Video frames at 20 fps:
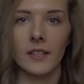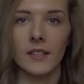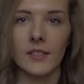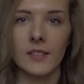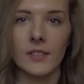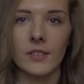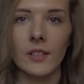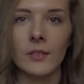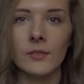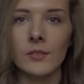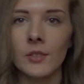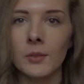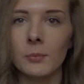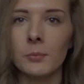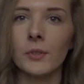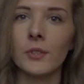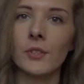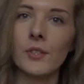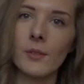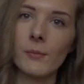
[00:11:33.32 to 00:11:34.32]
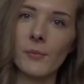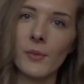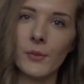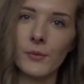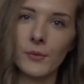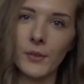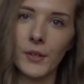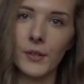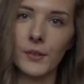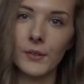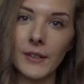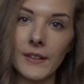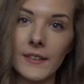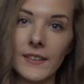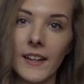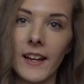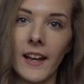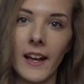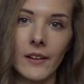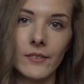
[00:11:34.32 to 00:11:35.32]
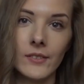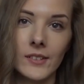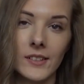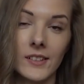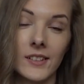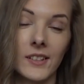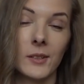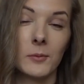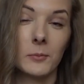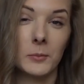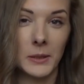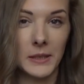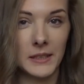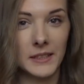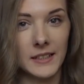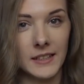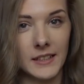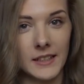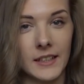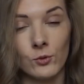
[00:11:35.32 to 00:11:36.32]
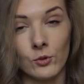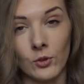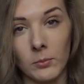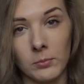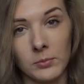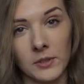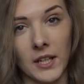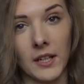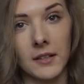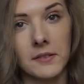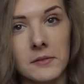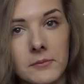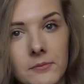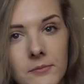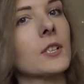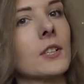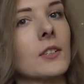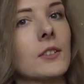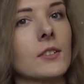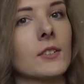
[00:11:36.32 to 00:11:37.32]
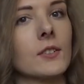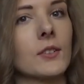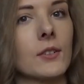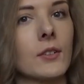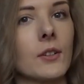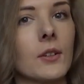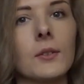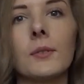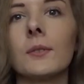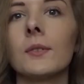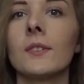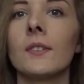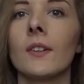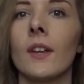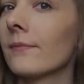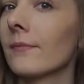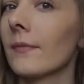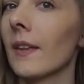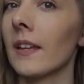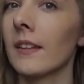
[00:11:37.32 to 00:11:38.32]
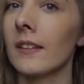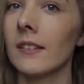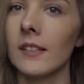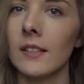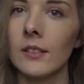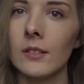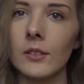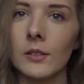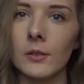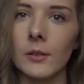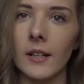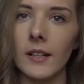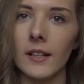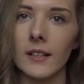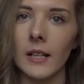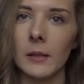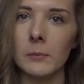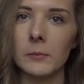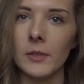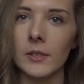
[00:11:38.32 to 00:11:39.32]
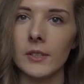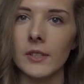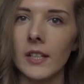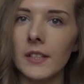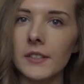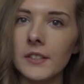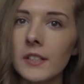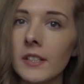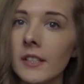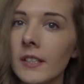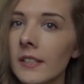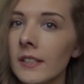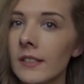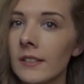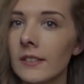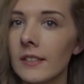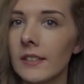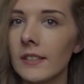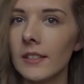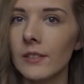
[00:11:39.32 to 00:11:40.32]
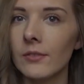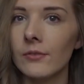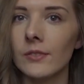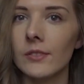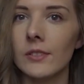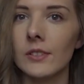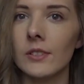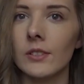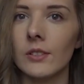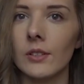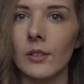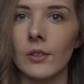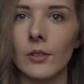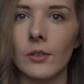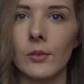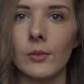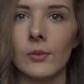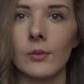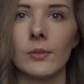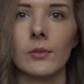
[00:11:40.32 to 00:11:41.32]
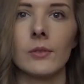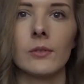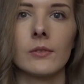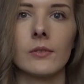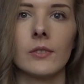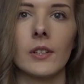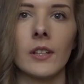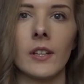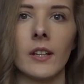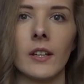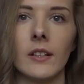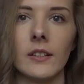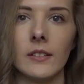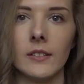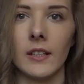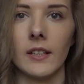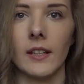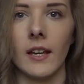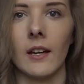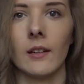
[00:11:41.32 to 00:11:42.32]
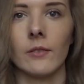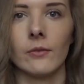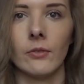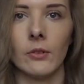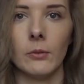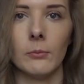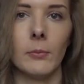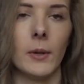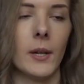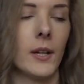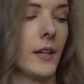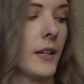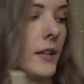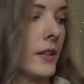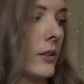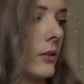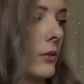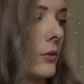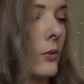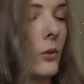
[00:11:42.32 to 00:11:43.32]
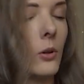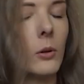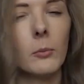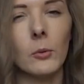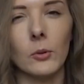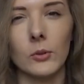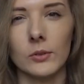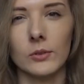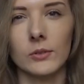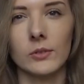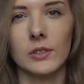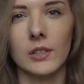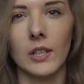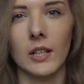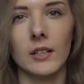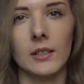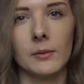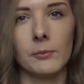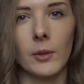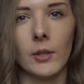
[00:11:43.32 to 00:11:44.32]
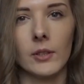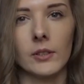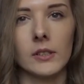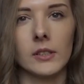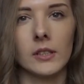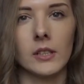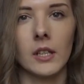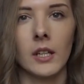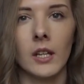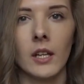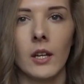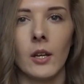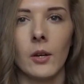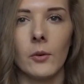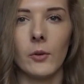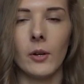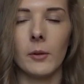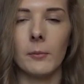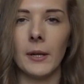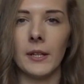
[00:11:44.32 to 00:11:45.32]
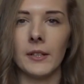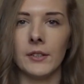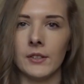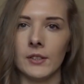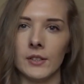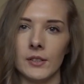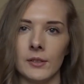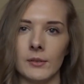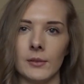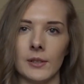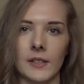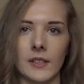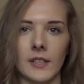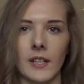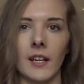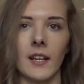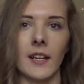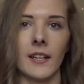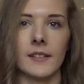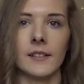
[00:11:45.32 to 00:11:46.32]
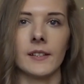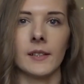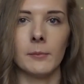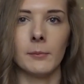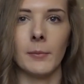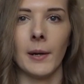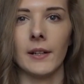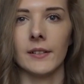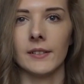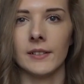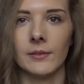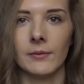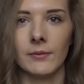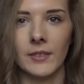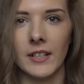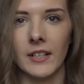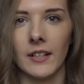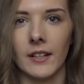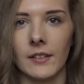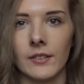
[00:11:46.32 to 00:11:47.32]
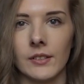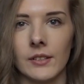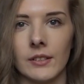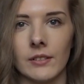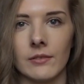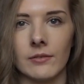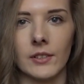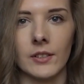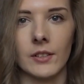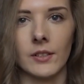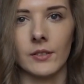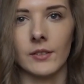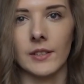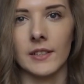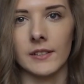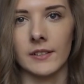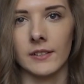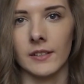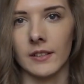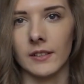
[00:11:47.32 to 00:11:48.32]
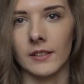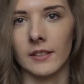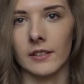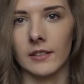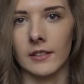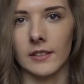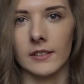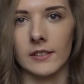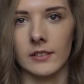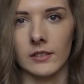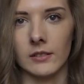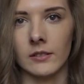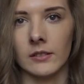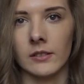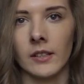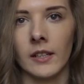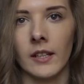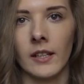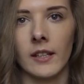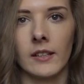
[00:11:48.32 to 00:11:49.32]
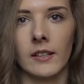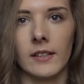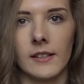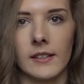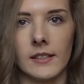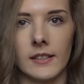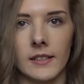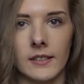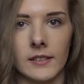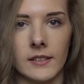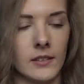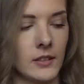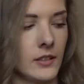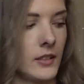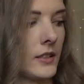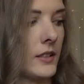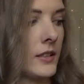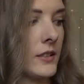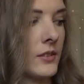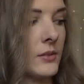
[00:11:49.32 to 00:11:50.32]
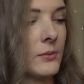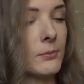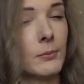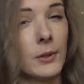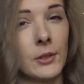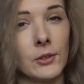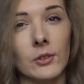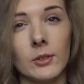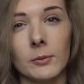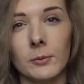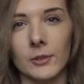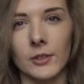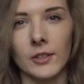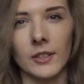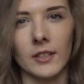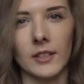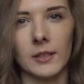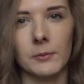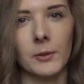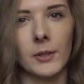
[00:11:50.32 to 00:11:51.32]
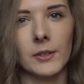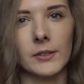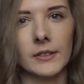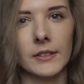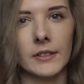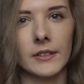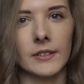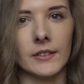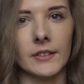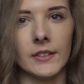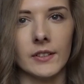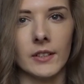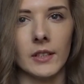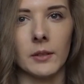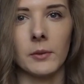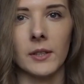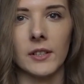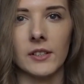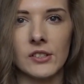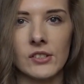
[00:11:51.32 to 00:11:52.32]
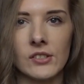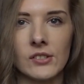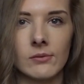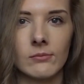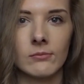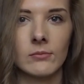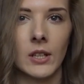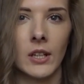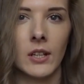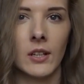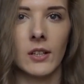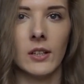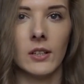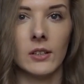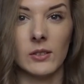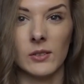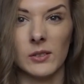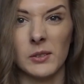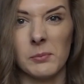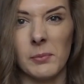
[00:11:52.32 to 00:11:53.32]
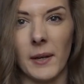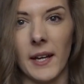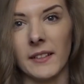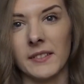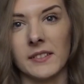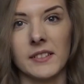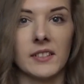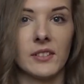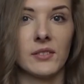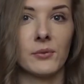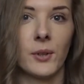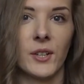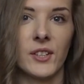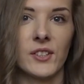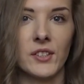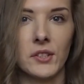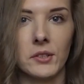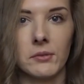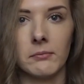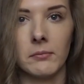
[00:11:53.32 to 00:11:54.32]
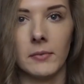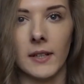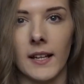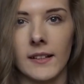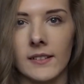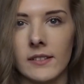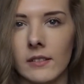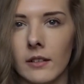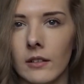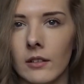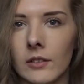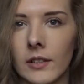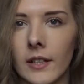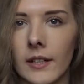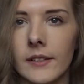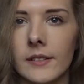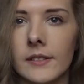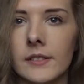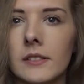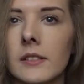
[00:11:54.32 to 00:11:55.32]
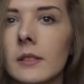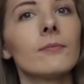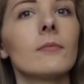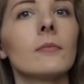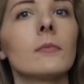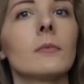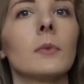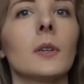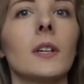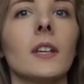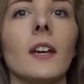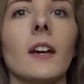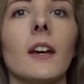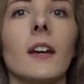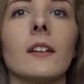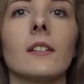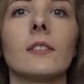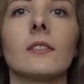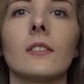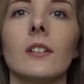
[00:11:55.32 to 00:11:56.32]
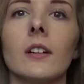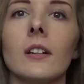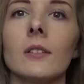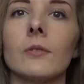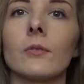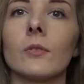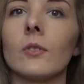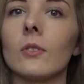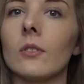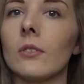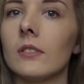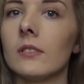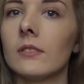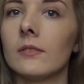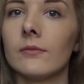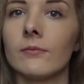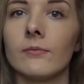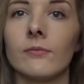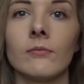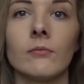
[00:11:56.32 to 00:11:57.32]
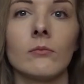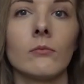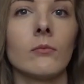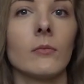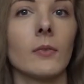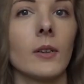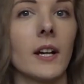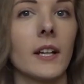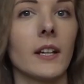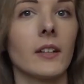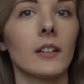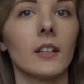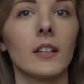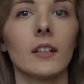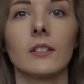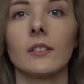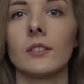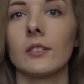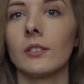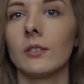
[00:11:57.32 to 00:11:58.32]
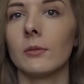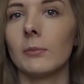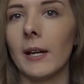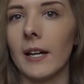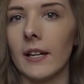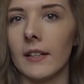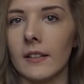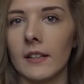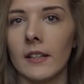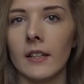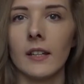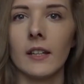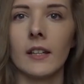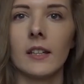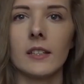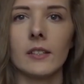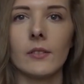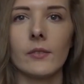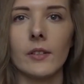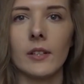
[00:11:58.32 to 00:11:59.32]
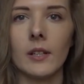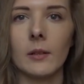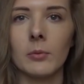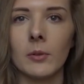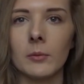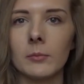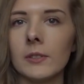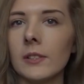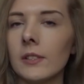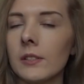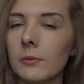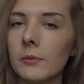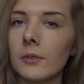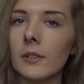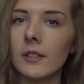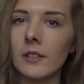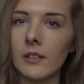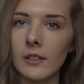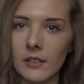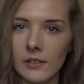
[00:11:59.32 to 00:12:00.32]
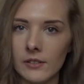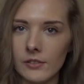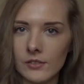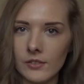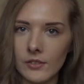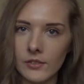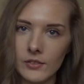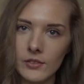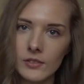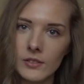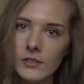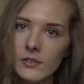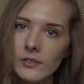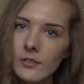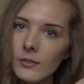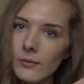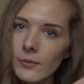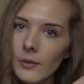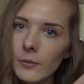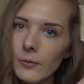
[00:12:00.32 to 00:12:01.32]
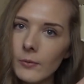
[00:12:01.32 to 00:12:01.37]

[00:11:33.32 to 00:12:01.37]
So I've just brushed them through and they haven't completely dropped out, which is good news. I think they look quite glamorous actually. They're different to the curls I get from my normal curling wand. What I might do is a comparison video, so if I do this side Dyson, this side my normal curling wand, and see which looks best and which lasts the longest. But yeah, overall I don't think it looks too bad. Something I probably need to work on is just sort of the